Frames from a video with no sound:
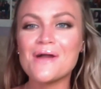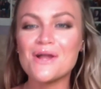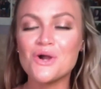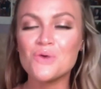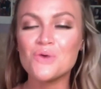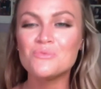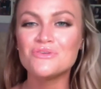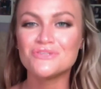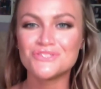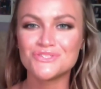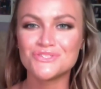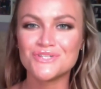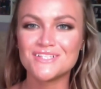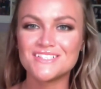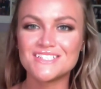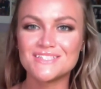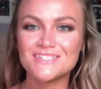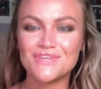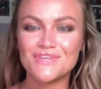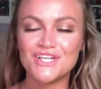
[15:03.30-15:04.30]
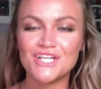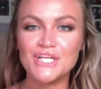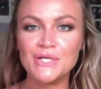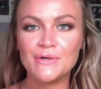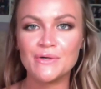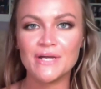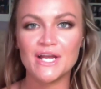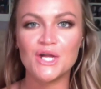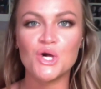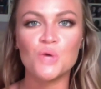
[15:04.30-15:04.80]
hope you enjoyed this video,
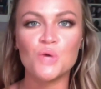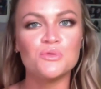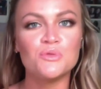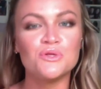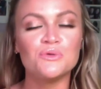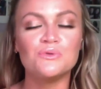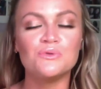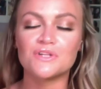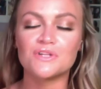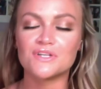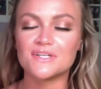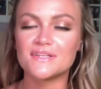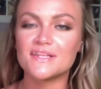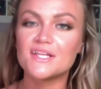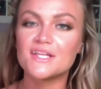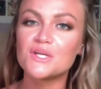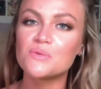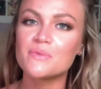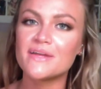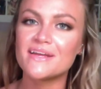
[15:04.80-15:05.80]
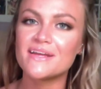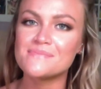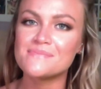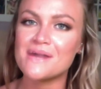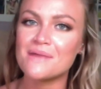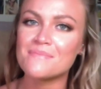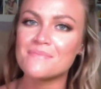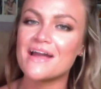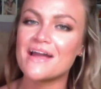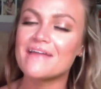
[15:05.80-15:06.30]
and I hope you learned a little bit
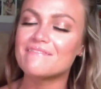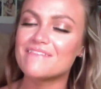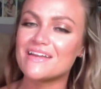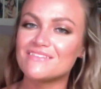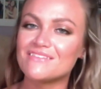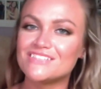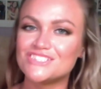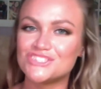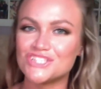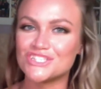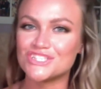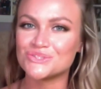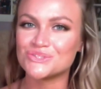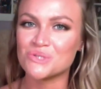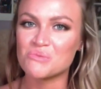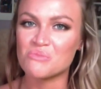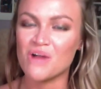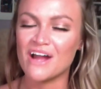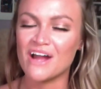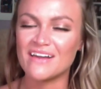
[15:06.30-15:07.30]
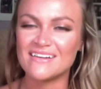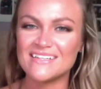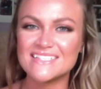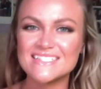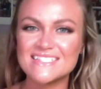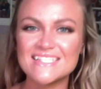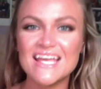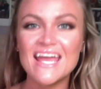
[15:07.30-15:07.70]
about my favorite drugstore products.